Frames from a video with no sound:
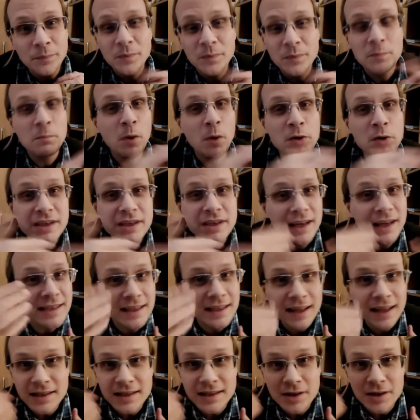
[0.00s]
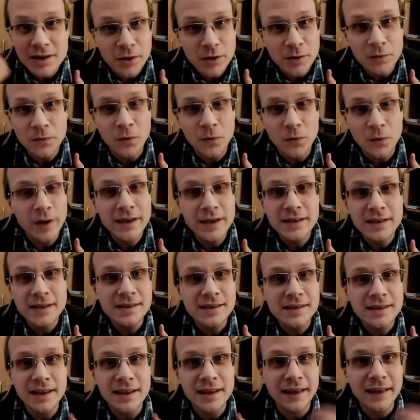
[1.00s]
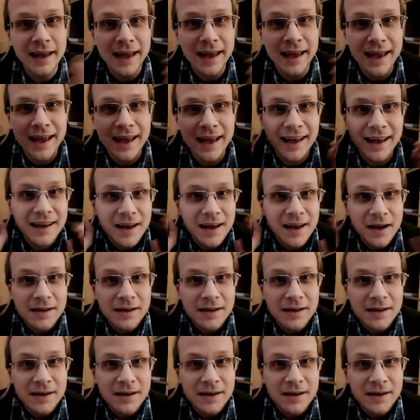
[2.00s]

modulating their tone of voice, they're,